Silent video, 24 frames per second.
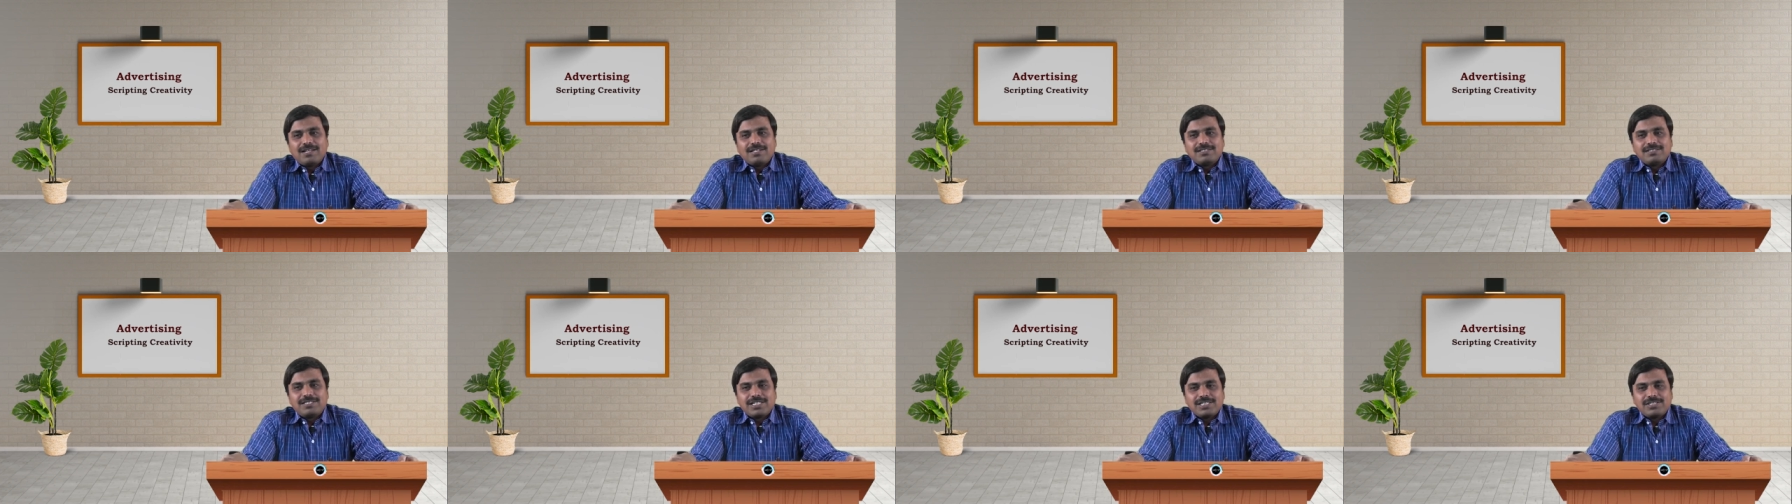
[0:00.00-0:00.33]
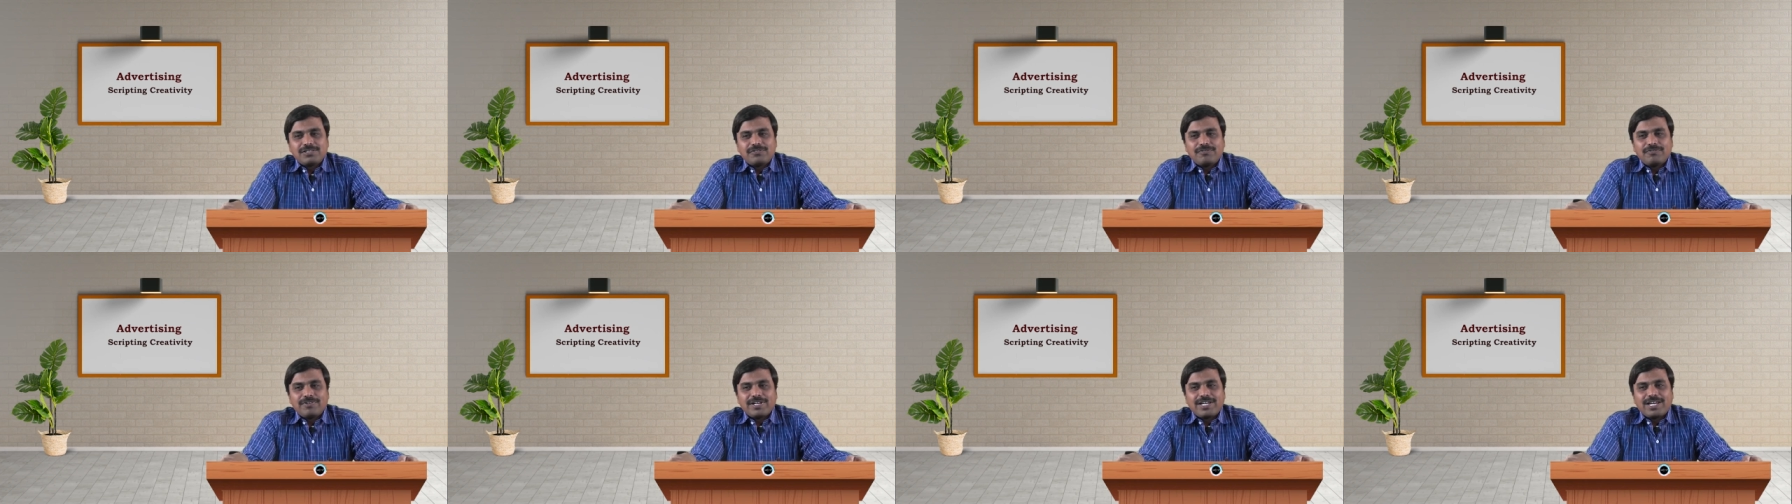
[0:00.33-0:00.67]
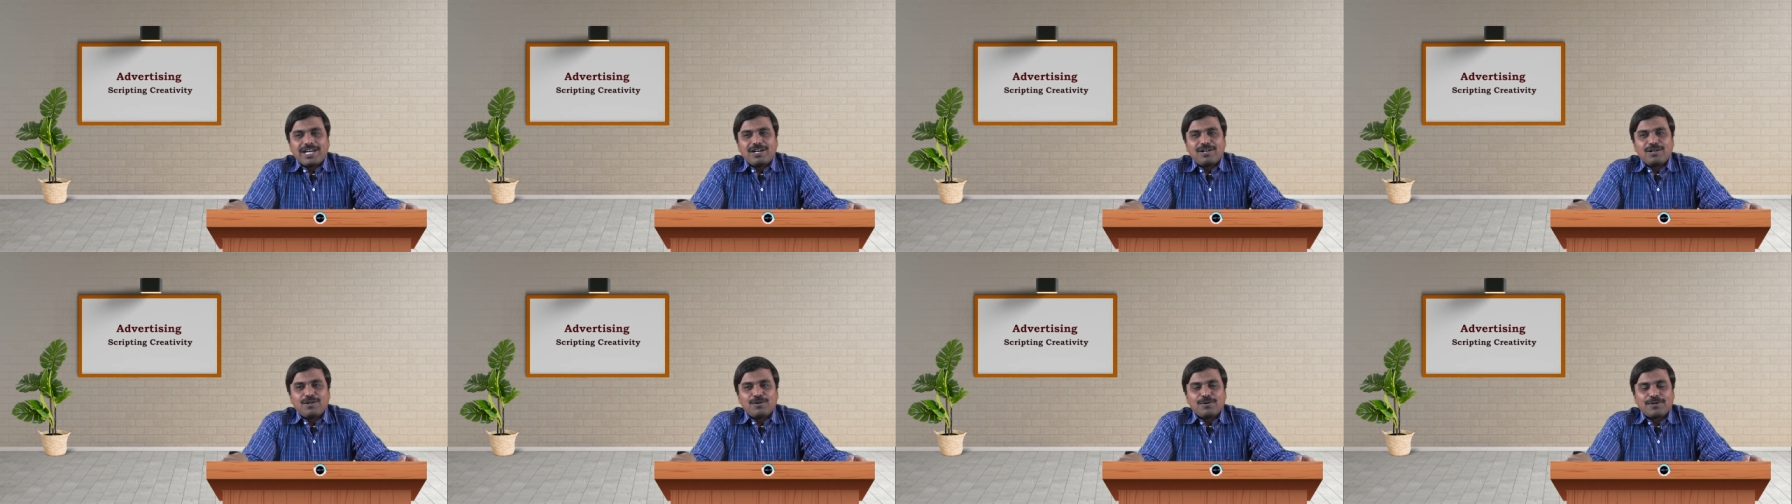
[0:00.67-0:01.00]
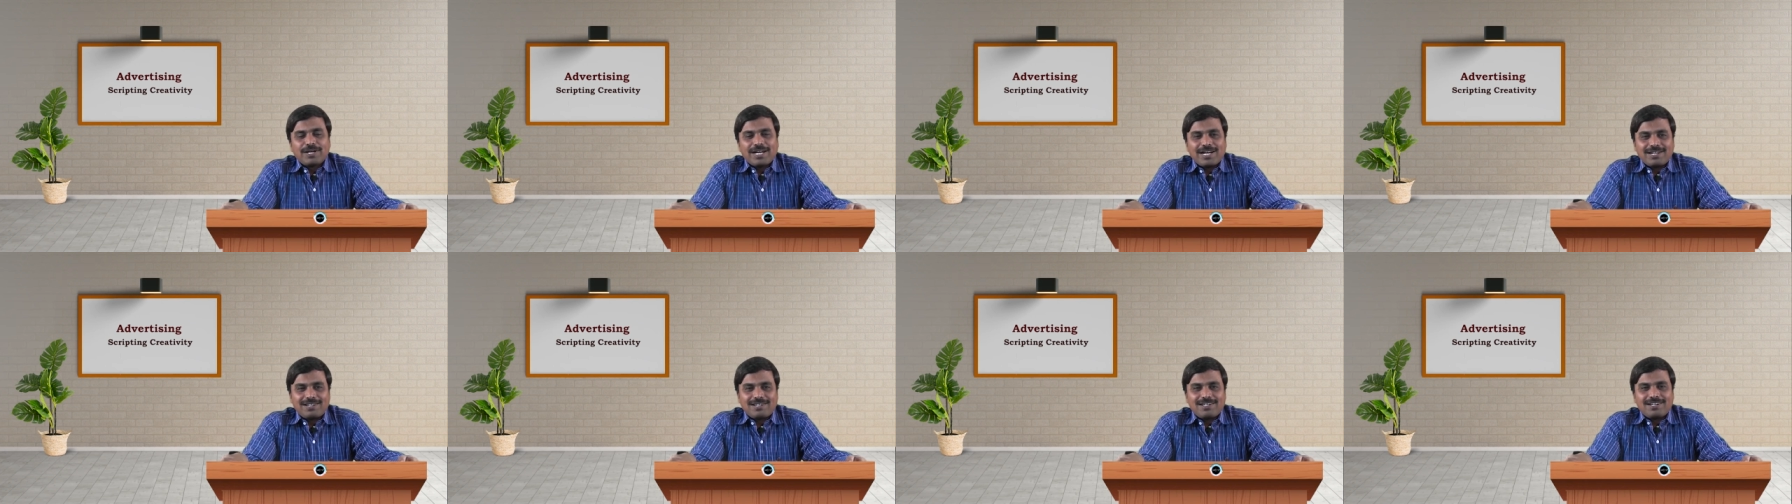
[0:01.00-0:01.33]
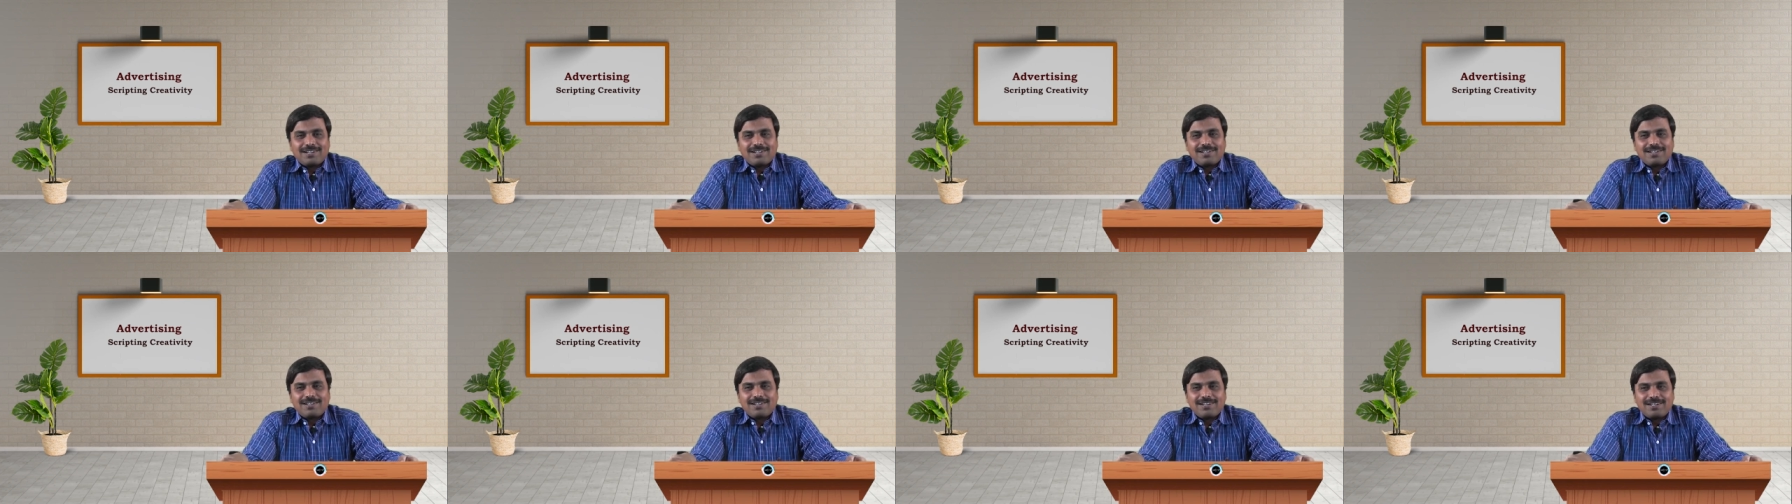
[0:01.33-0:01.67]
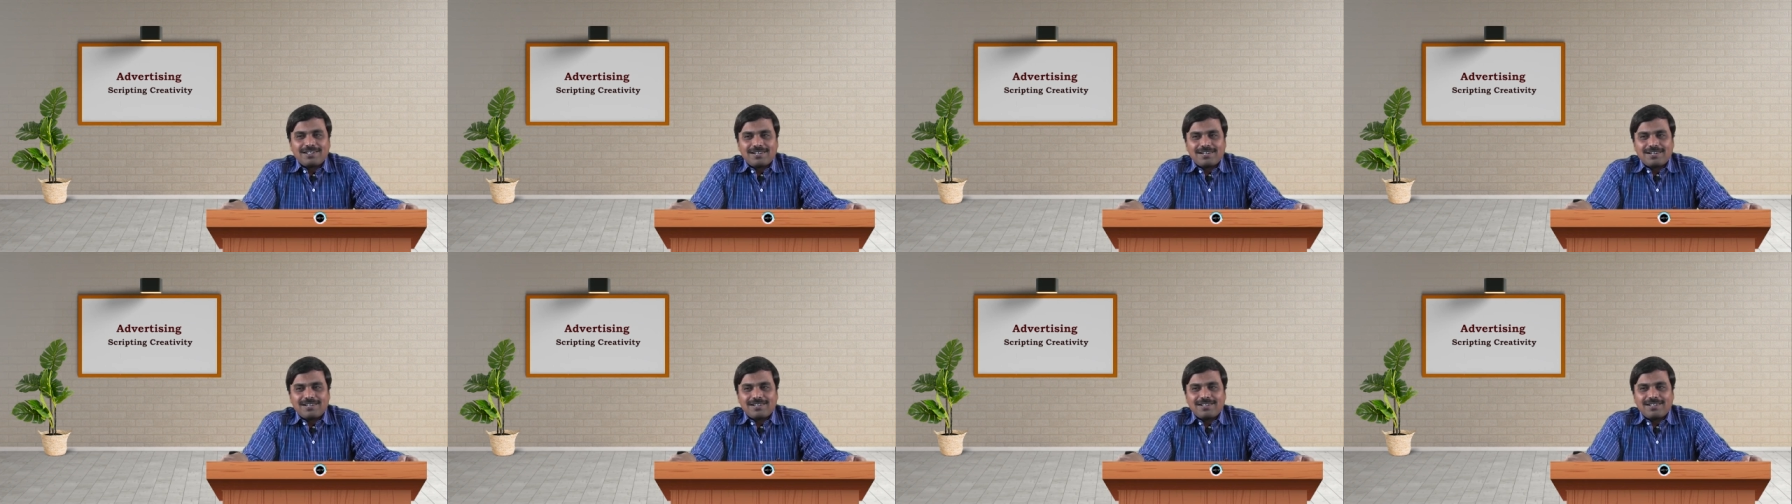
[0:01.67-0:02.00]
Just we can look at
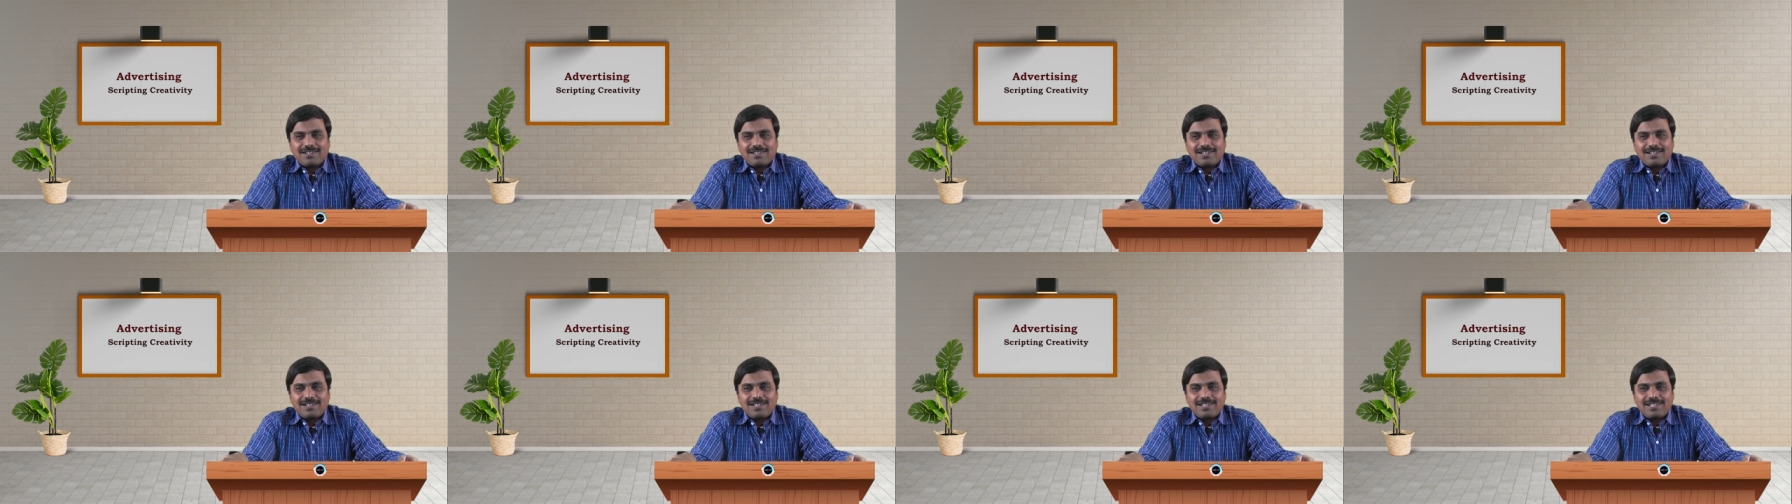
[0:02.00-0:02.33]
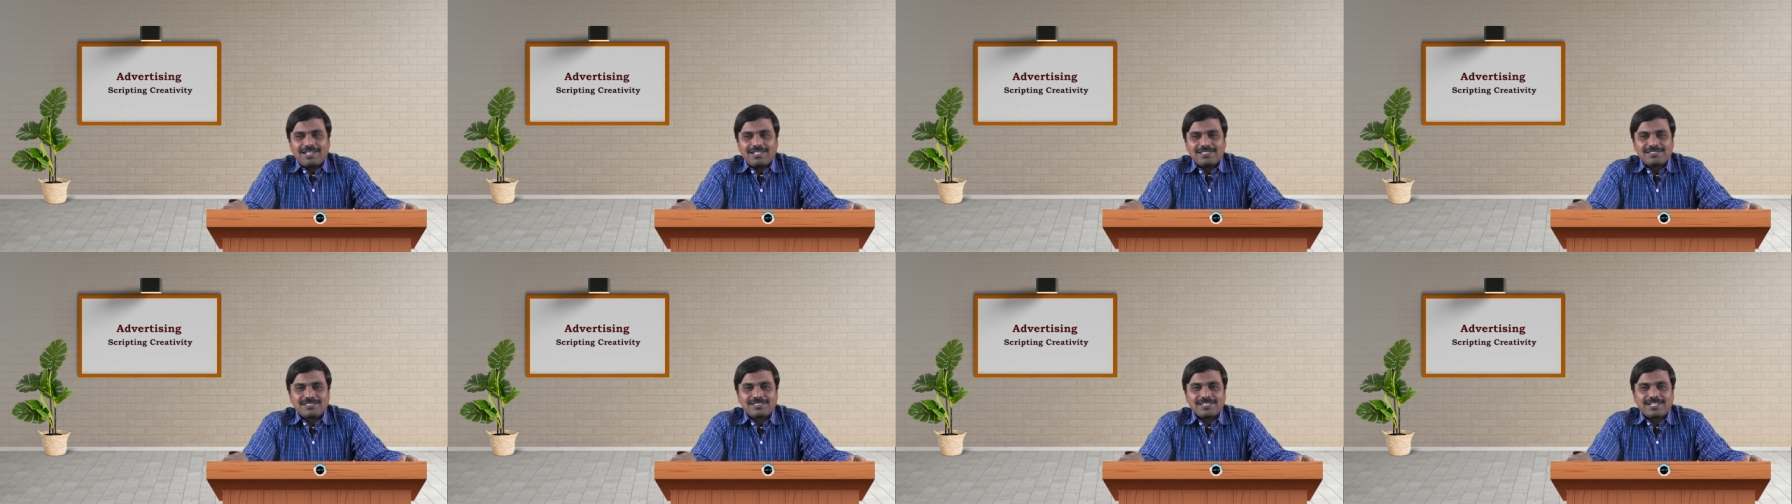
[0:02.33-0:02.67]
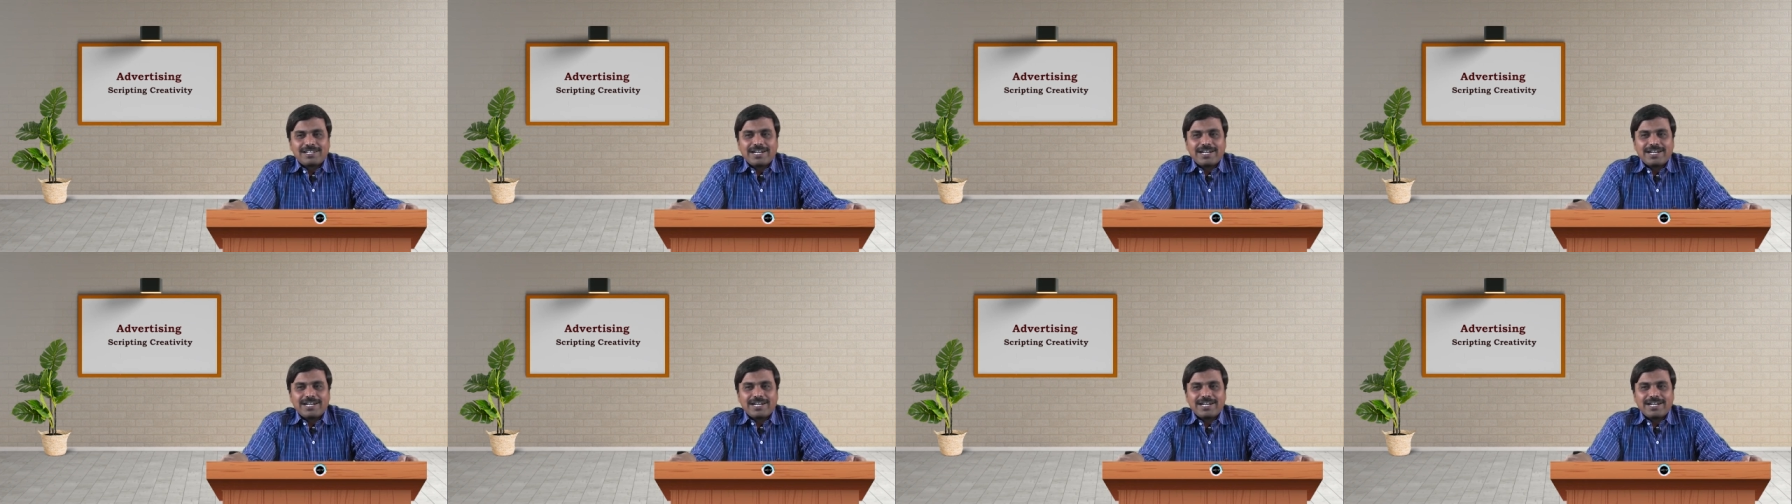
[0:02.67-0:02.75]
his